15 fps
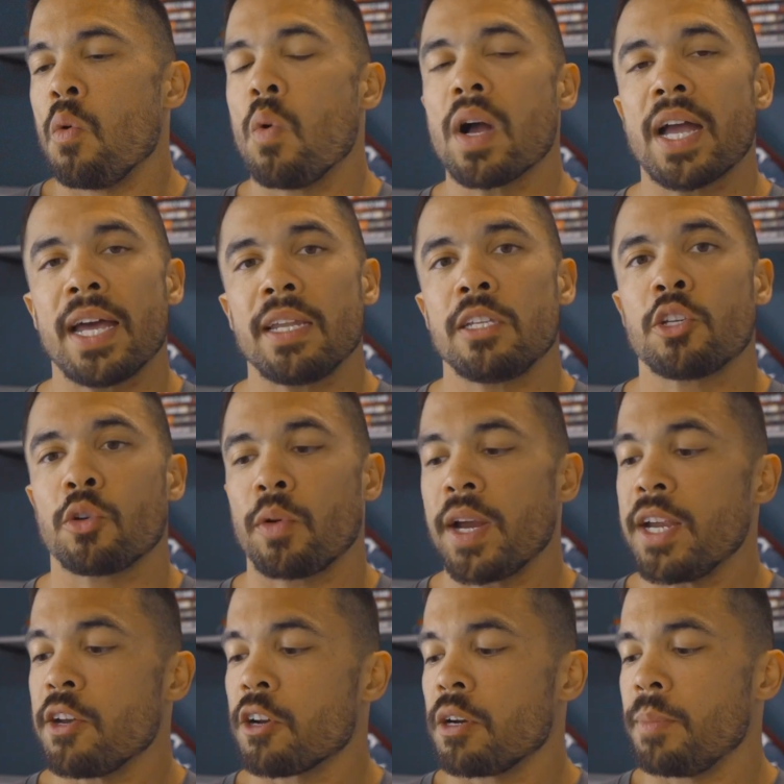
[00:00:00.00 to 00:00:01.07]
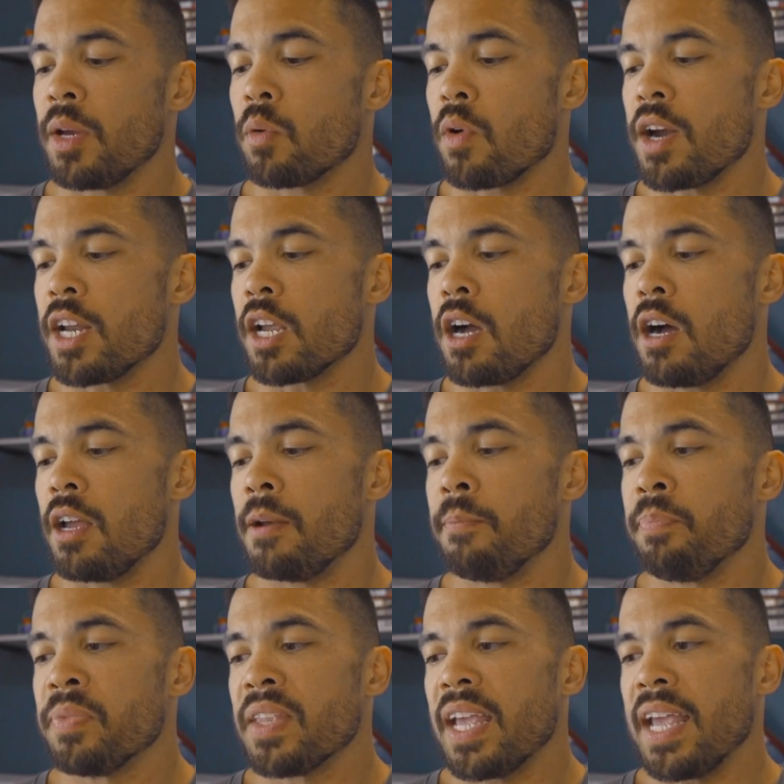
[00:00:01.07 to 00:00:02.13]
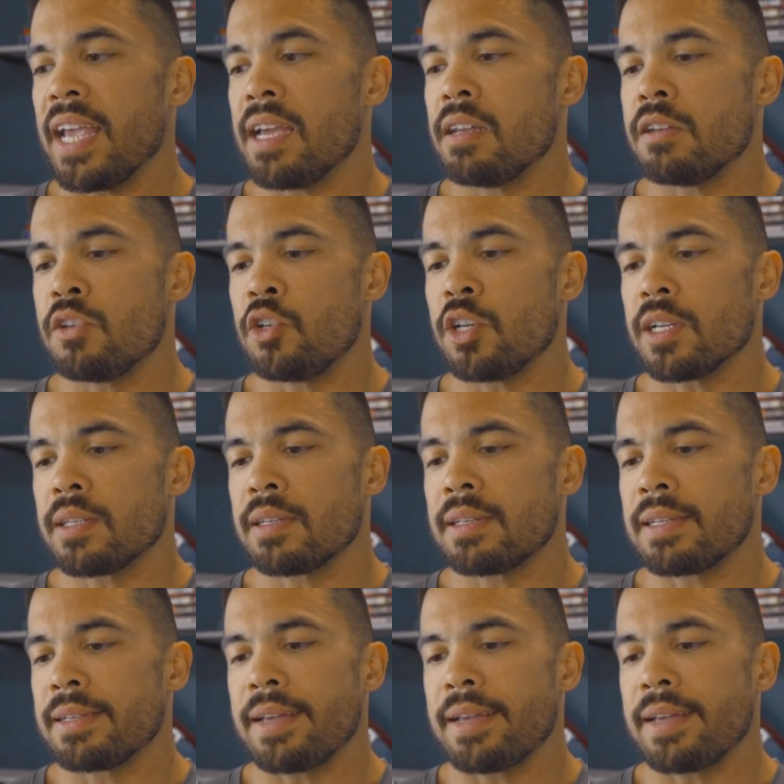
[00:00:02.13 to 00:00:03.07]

what kind of terrain you're going to be running on, and just